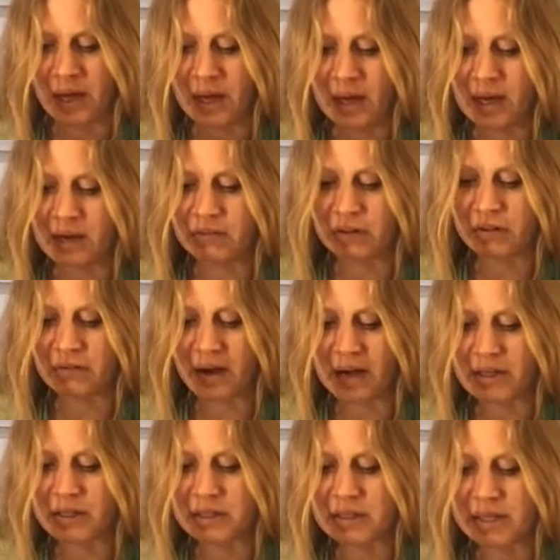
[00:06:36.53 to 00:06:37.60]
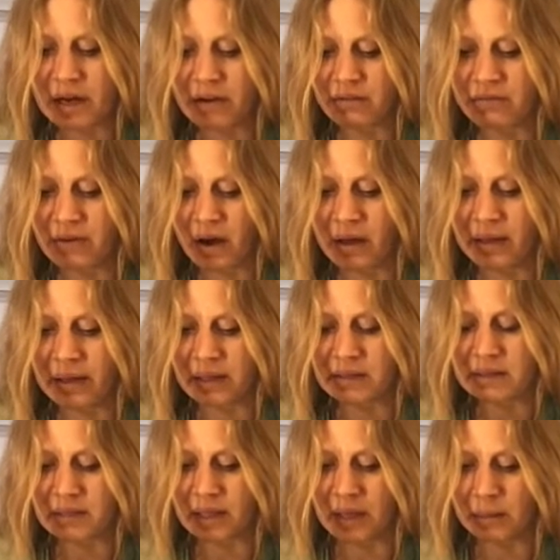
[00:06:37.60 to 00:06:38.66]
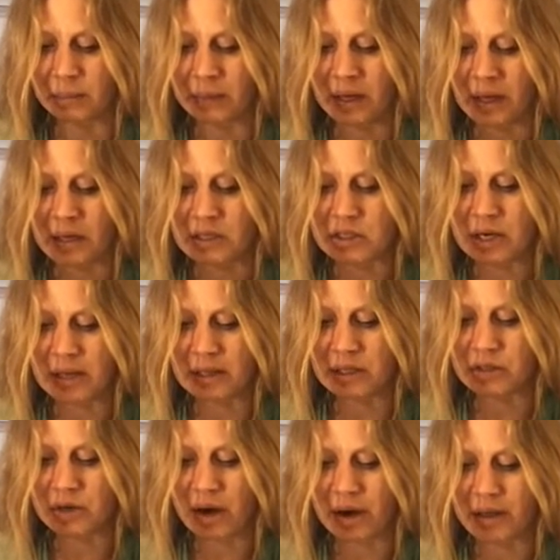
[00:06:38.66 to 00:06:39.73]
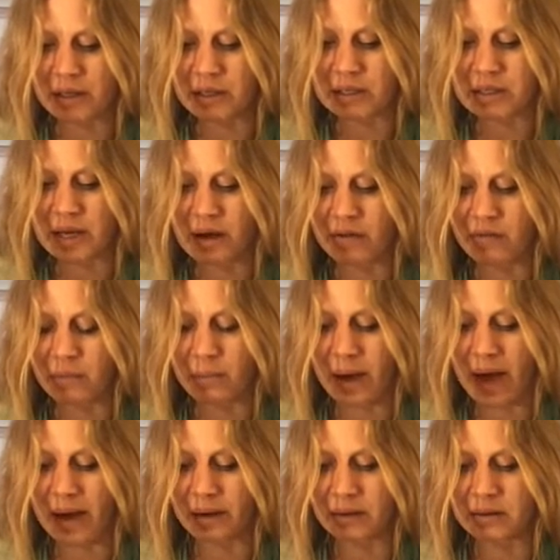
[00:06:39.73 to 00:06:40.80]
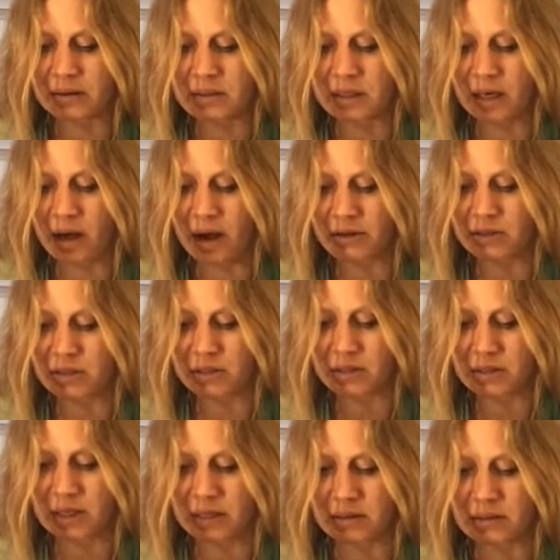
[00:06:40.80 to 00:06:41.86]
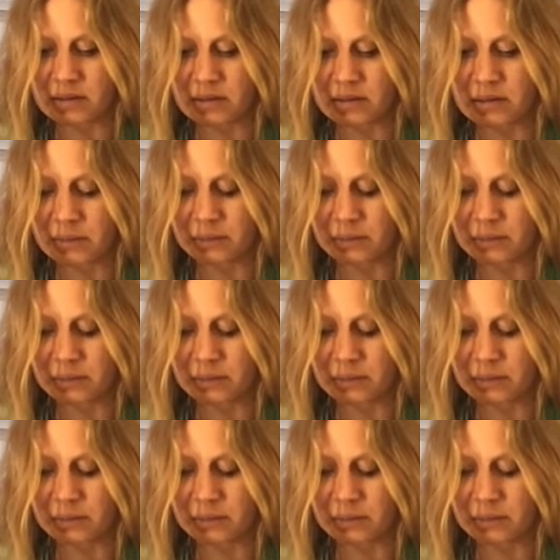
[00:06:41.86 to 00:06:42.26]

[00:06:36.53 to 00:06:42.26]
If you find yourself falling asleep, gently draw yourself back to consciousness.